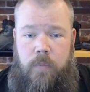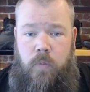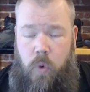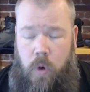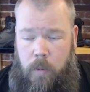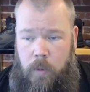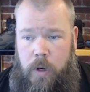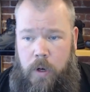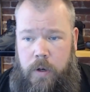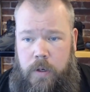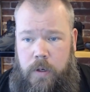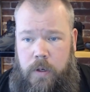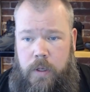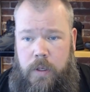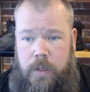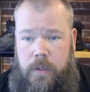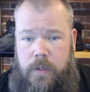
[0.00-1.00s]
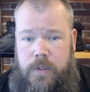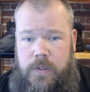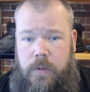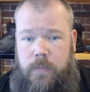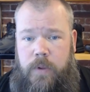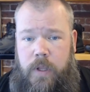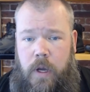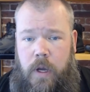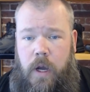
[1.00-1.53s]
warmer in
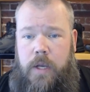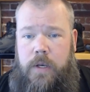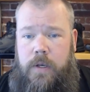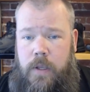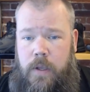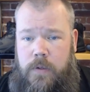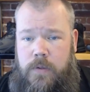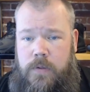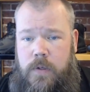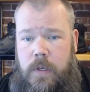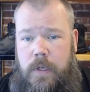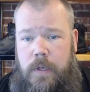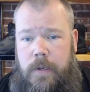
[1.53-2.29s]
some of the hot days.